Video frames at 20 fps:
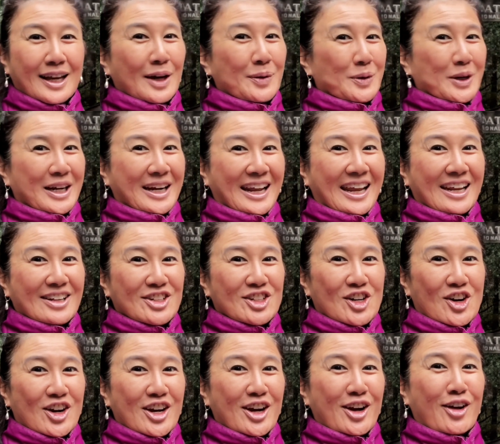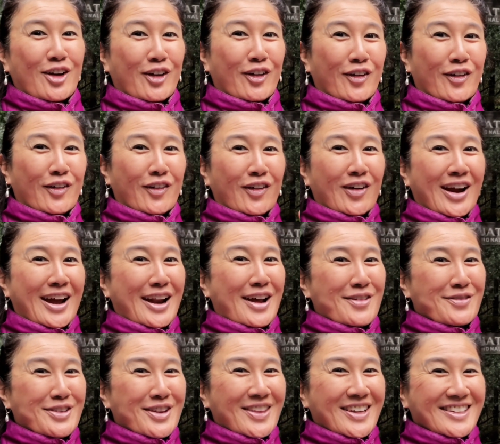And we're going to get started right
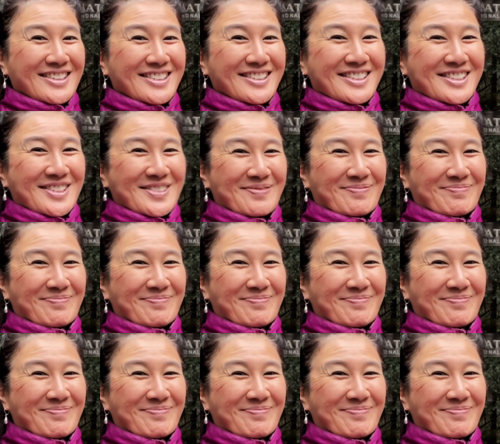after this.